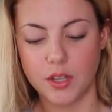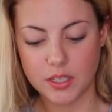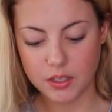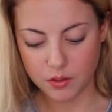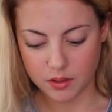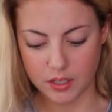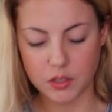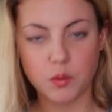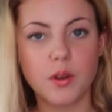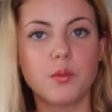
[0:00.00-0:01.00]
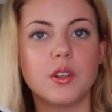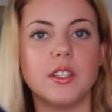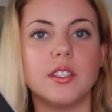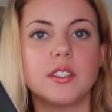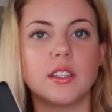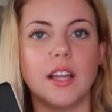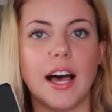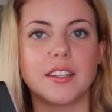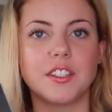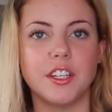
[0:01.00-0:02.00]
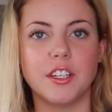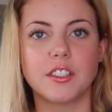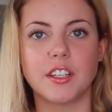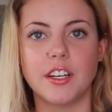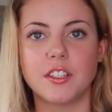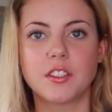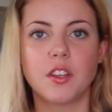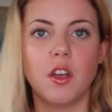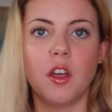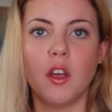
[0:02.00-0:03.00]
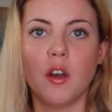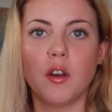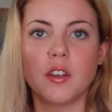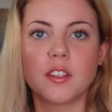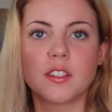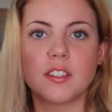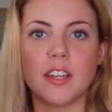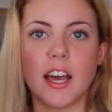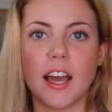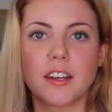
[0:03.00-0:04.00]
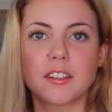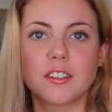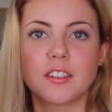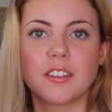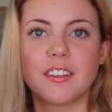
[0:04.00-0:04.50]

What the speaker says: This one was last year's and it's stacked.